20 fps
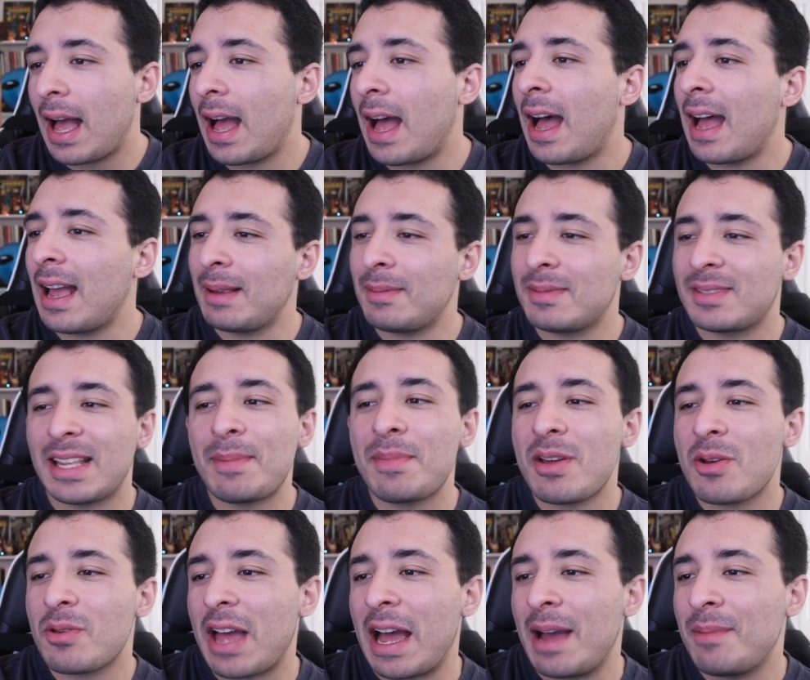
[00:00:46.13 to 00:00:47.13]
I'm same
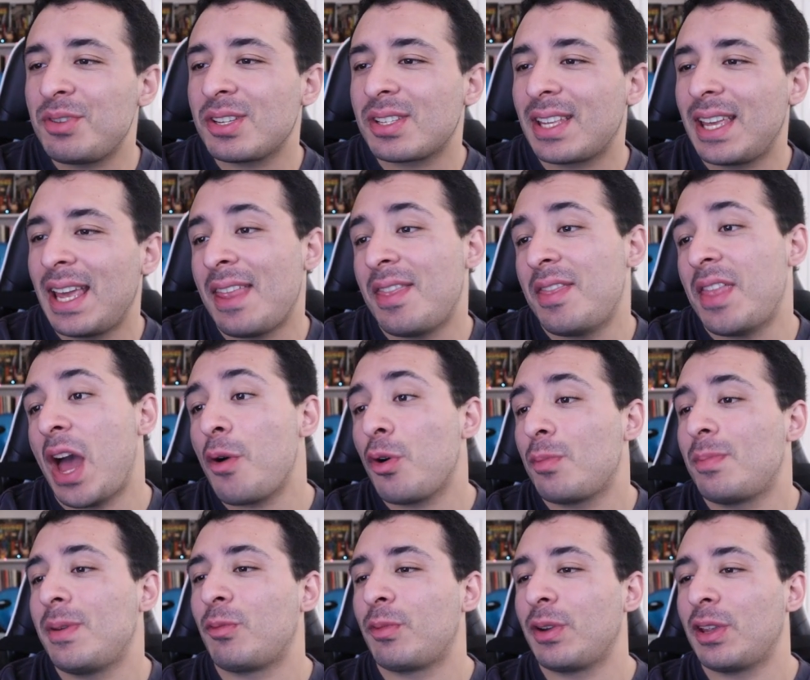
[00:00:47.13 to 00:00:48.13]
thing with I'm just Ken. That
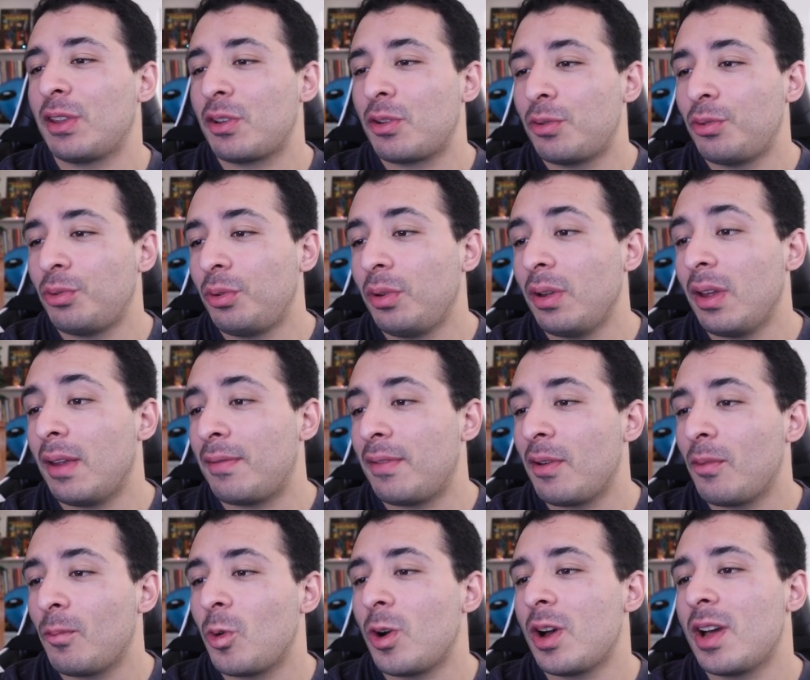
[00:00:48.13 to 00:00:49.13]
would be really cool if
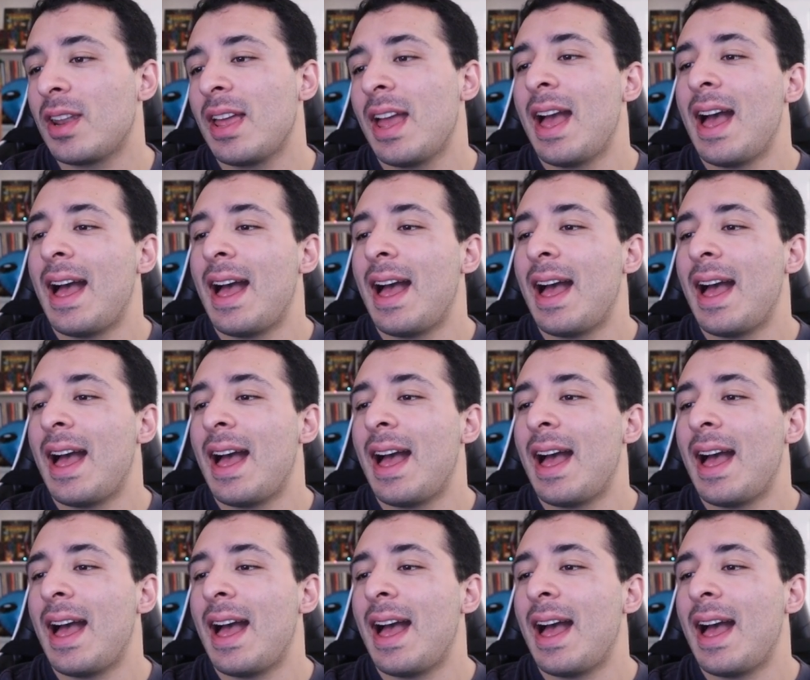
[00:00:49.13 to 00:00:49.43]
it won.